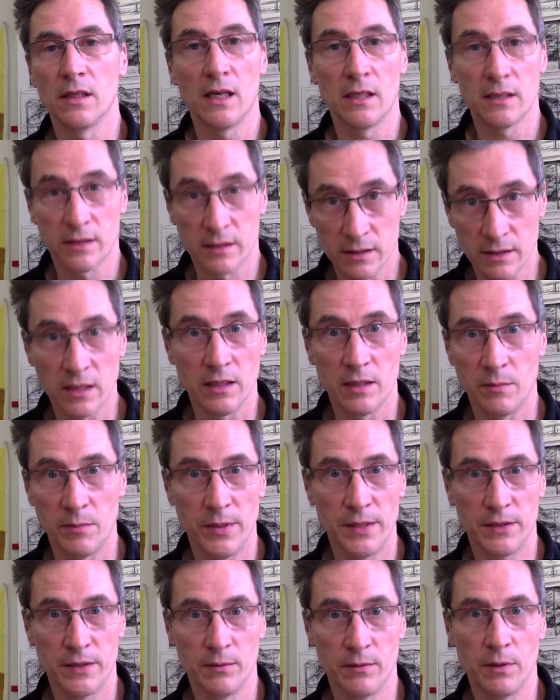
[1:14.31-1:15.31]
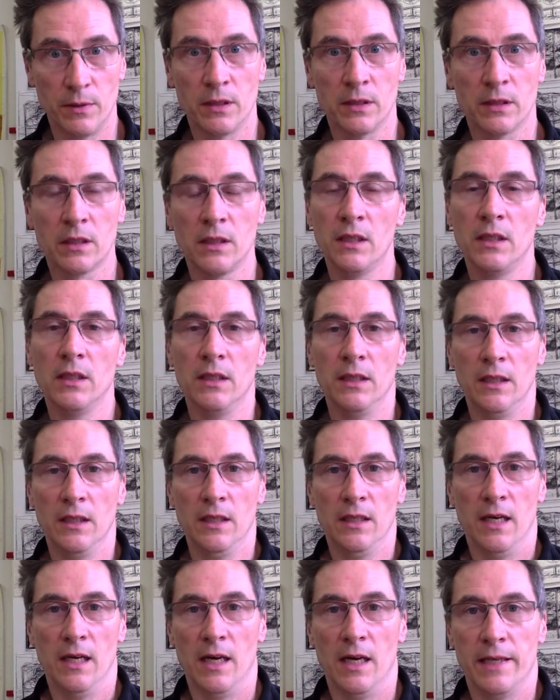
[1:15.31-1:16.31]
a stunning piece of work.
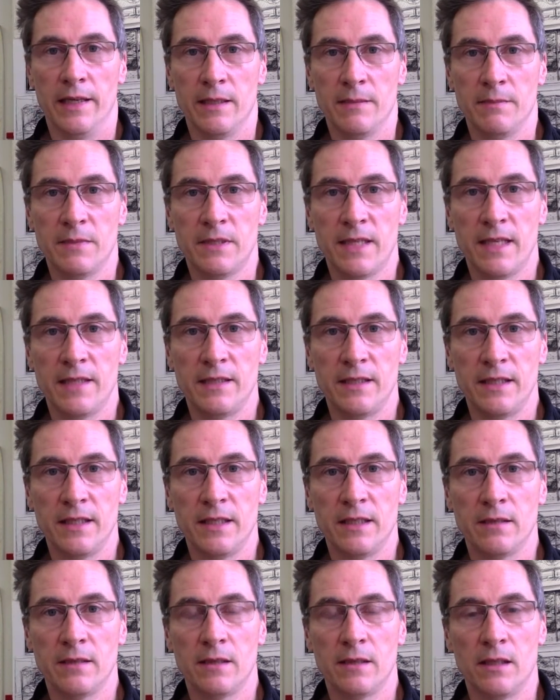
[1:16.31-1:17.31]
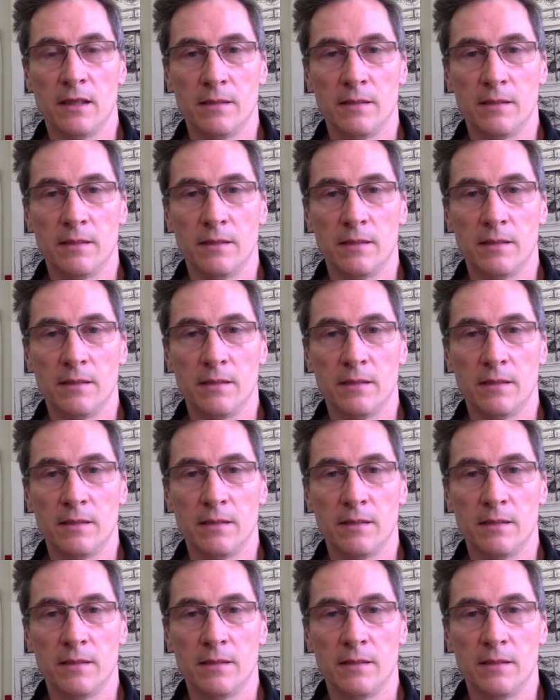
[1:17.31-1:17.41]
And I'm sending